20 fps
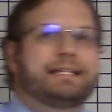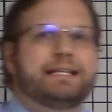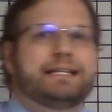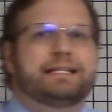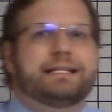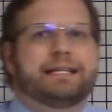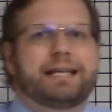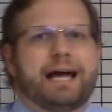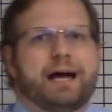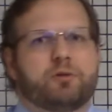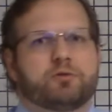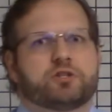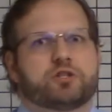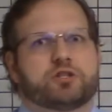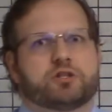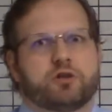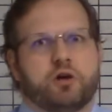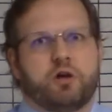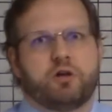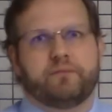to now
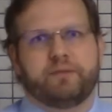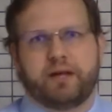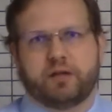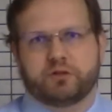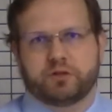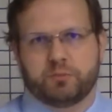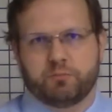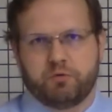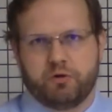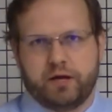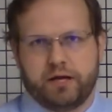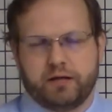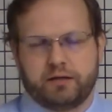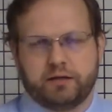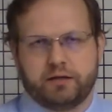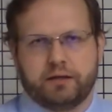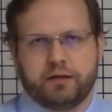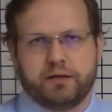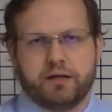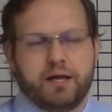solve
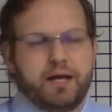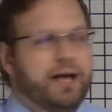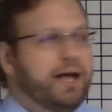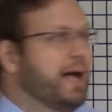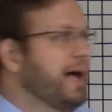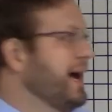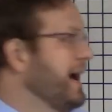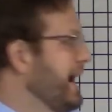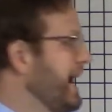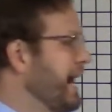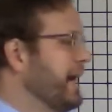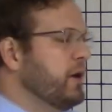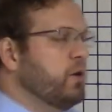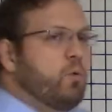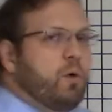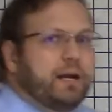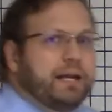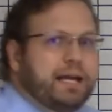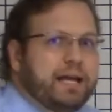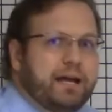algebraically. I don't
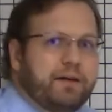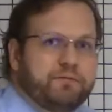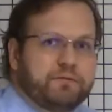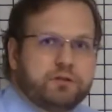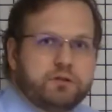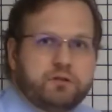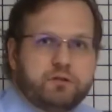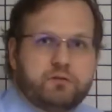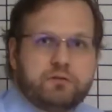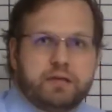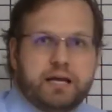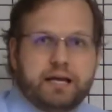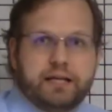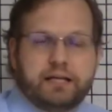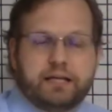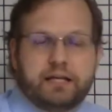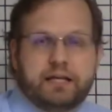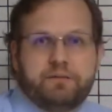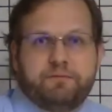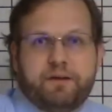want to have to do
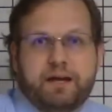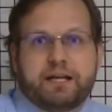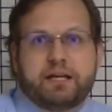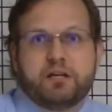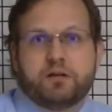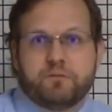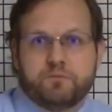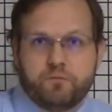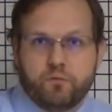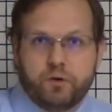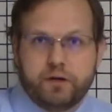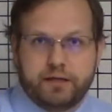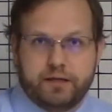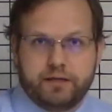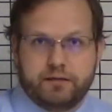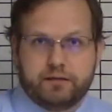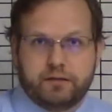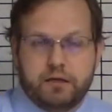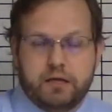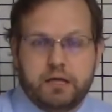that if I can avoid
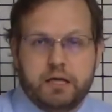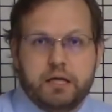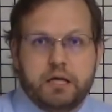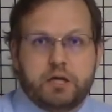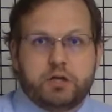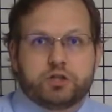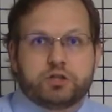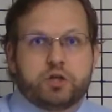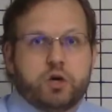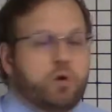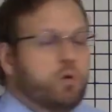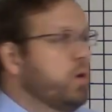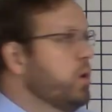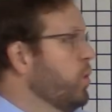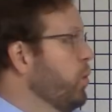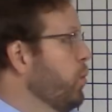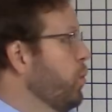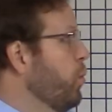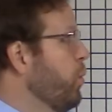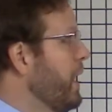it. So
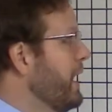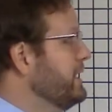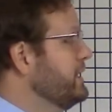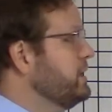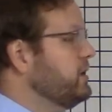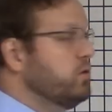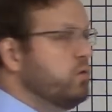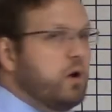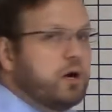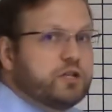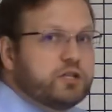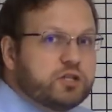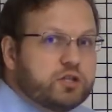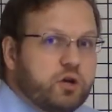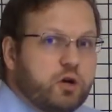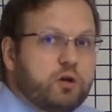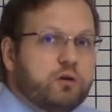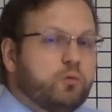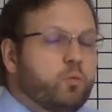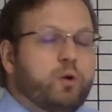when you are
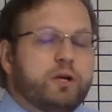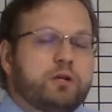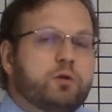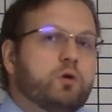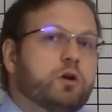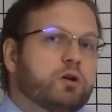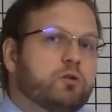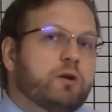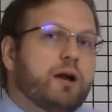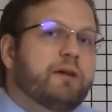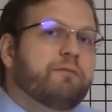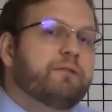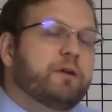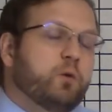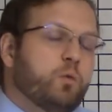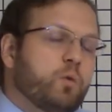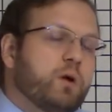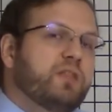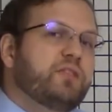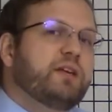
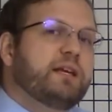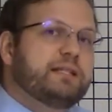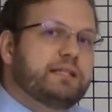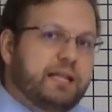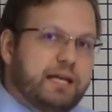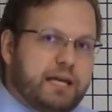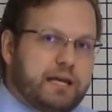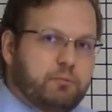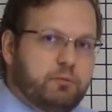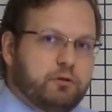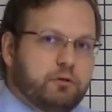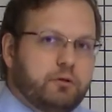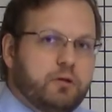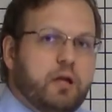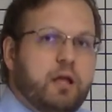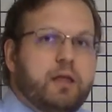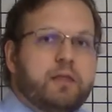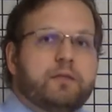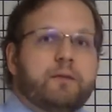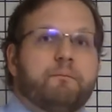graphing with a table,
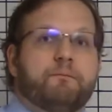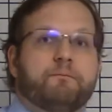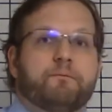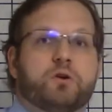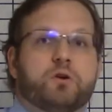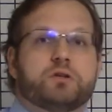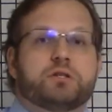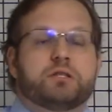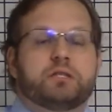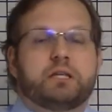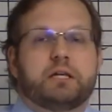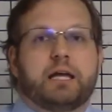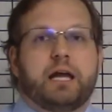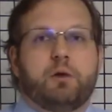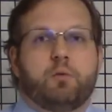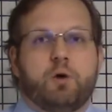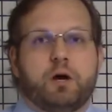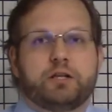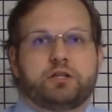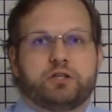the first thing I
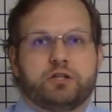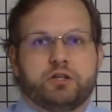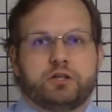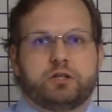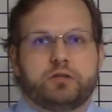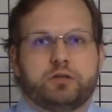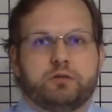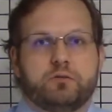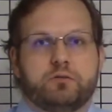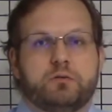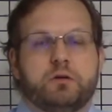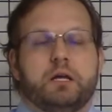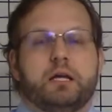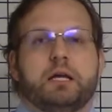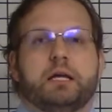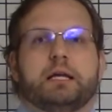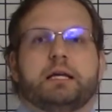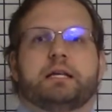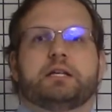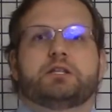want you to do
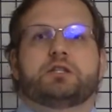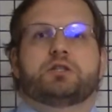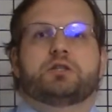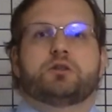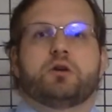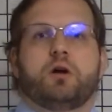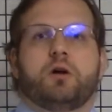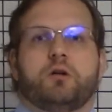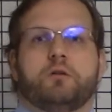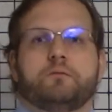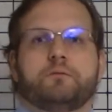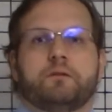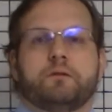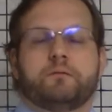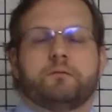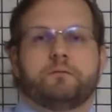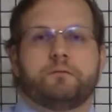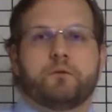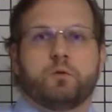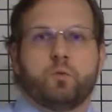is solve
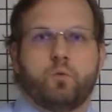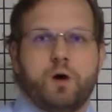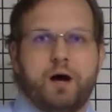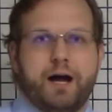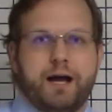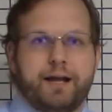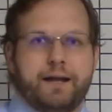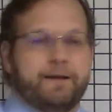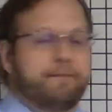for y.